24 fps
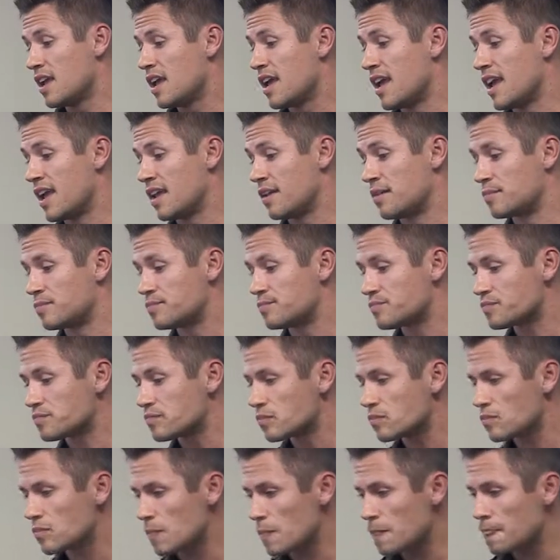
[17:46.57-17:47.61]
And
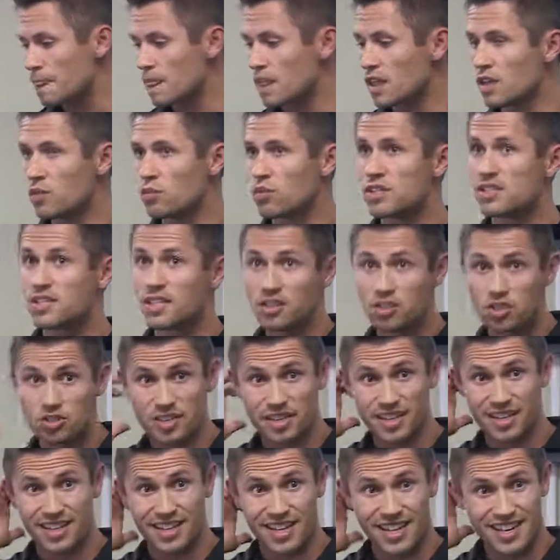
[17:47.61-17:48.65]
what's
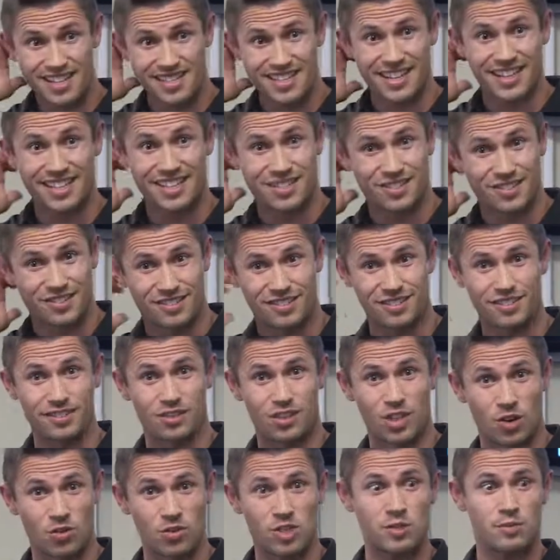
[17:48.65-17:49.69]
interesting again is that it's
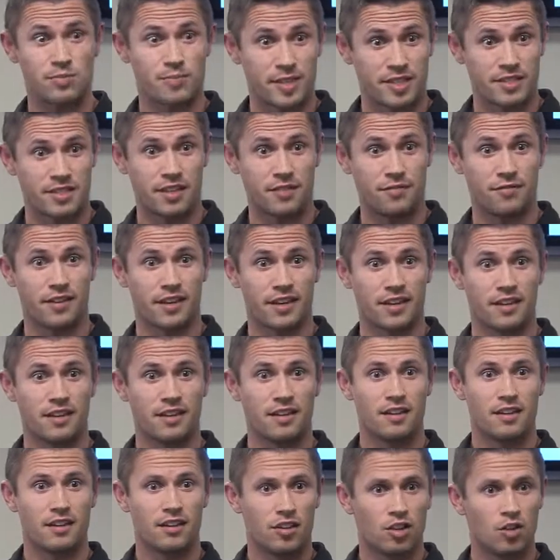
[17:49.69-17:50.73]
dose specific.
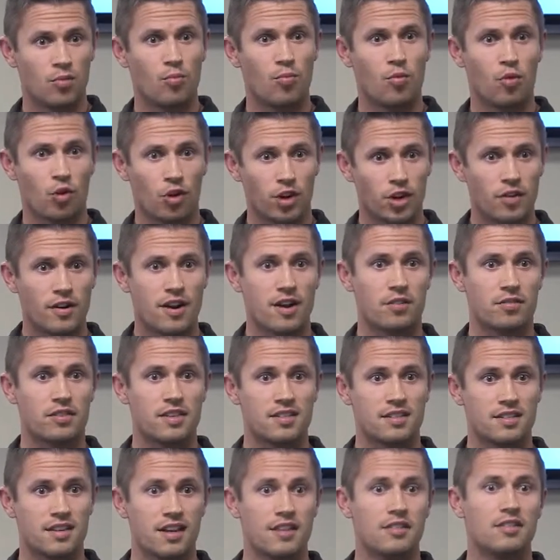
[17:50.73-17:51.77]
The more you're out in the
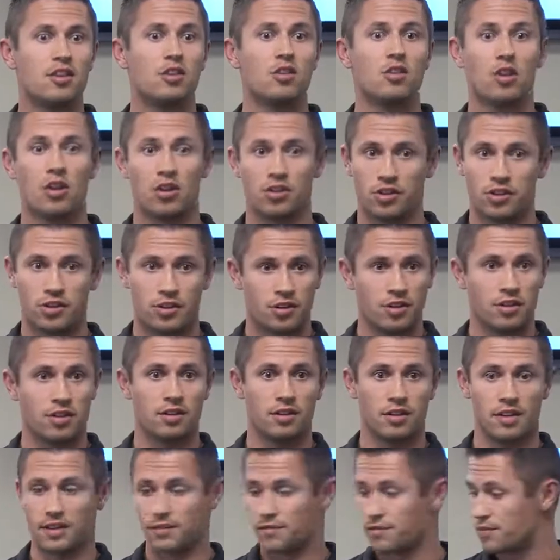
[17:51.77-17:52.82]
sun, the longer you're going to
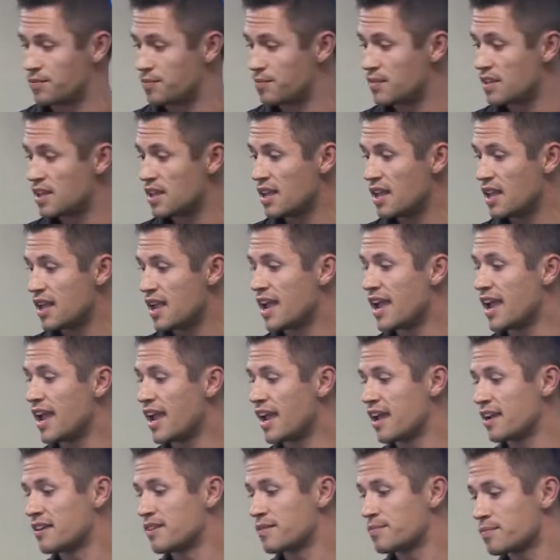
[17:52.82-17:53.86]
live.
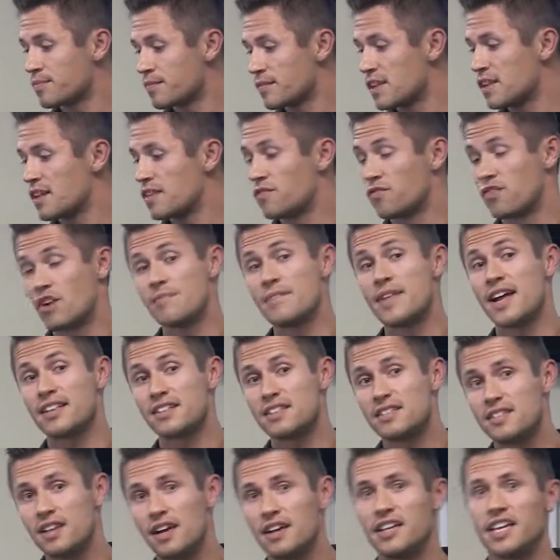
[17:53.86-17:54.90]
And from that
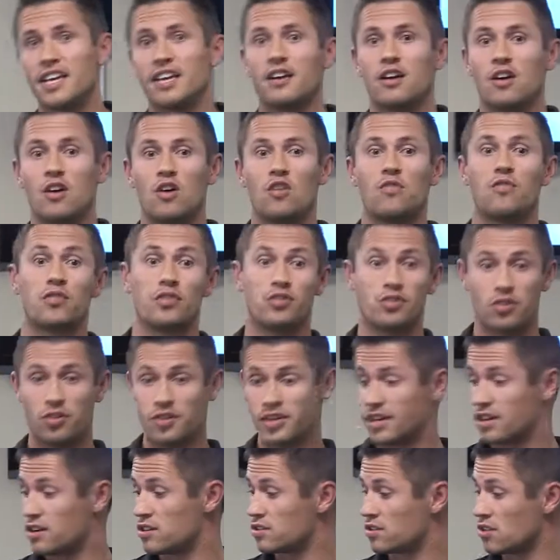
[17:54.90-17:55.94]
study, over
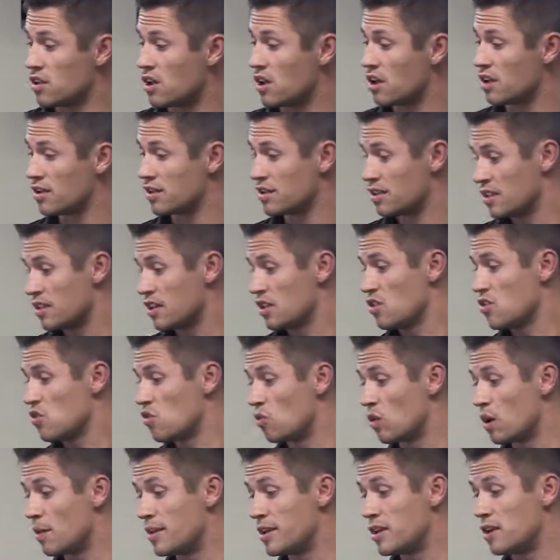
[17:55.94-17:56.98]
30 years long,
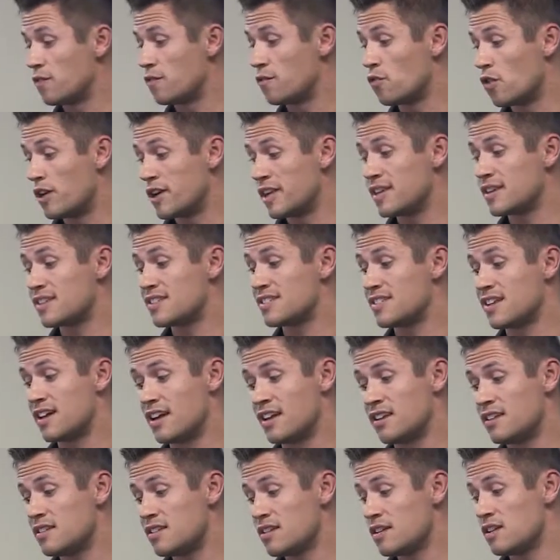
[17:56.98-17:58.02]
women avoiding
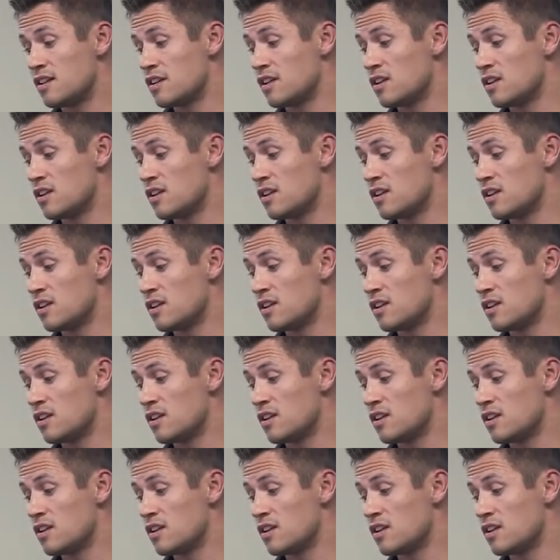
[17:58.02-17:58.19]
sun